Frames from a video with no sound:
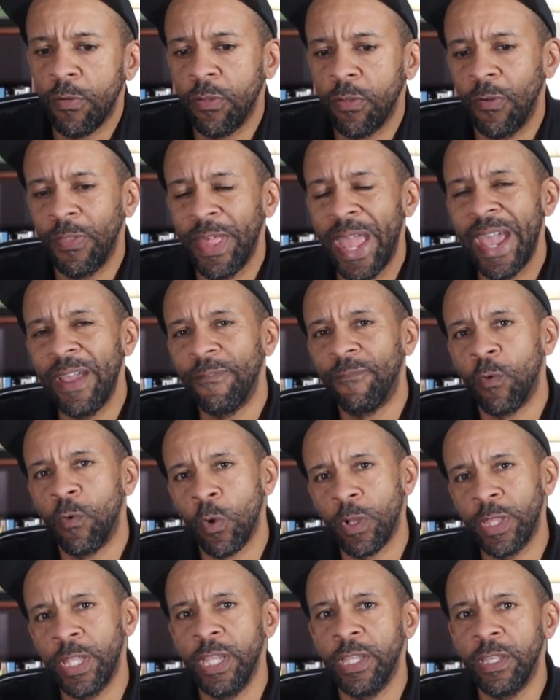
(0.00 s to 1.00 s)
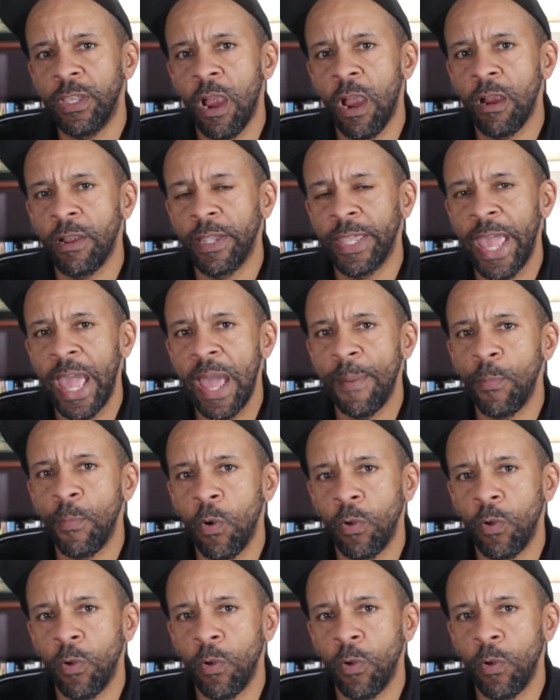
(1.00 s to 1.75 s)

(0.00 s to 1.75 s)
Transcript: so that 14-yard gap